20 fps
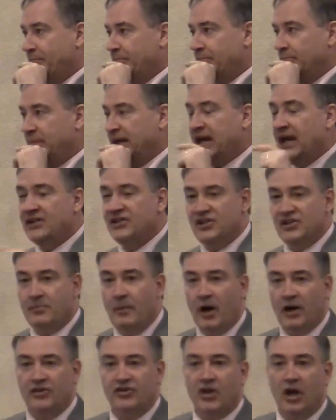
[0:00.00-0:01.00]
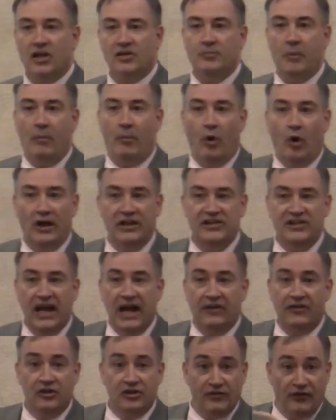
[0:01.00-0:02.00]
Because as Mark's Gospel points
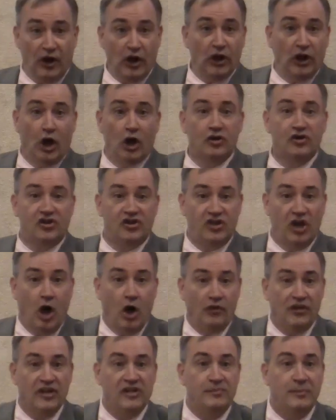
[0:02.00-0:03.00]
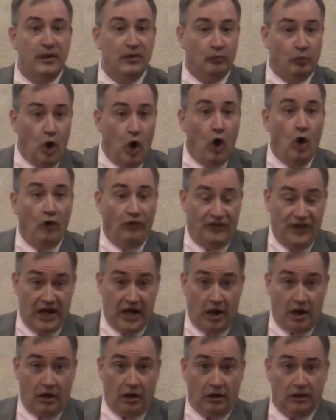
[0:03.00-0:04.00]
out, there's a very large stone that's been rolled
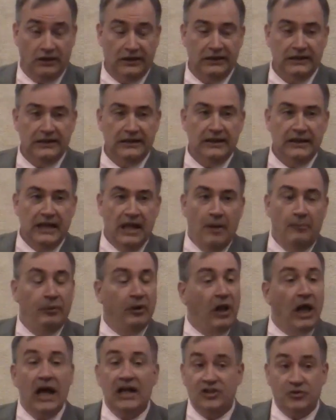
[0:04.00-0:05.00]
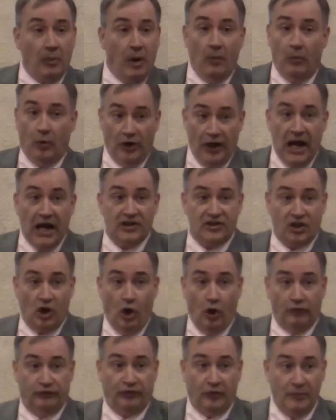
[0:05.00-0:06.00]
there. Plus, what we're not
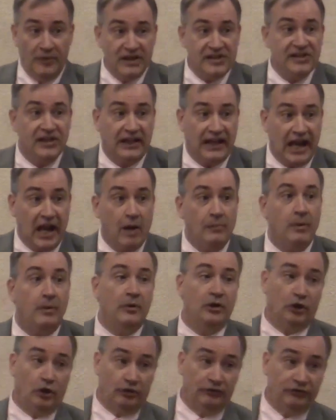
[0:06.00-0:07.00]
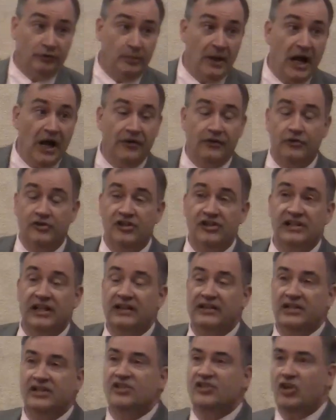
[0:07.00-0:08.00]
told from this account, but we learn from others, is
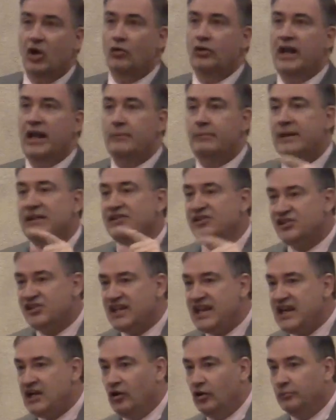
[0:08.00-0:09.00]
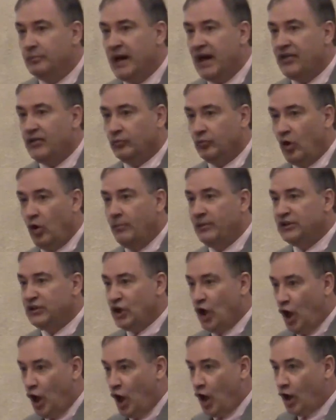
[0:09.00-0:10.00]
that this stone had been sealed by the Roman
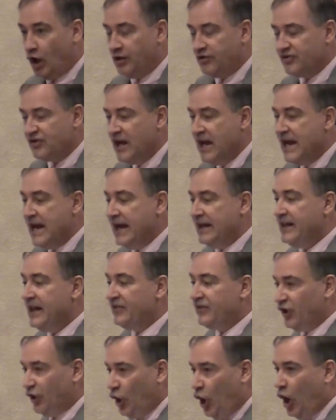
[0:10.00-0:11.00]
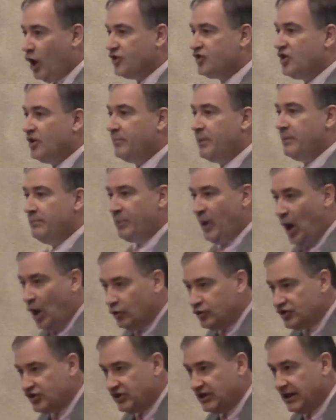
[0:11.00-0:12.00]
guards and that the guards had been
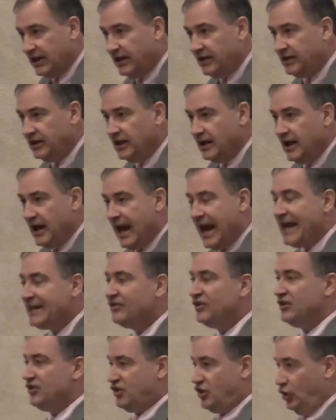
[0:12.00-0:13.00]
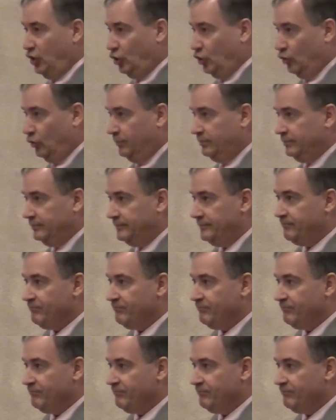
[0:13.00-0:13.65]
posted at the tomb.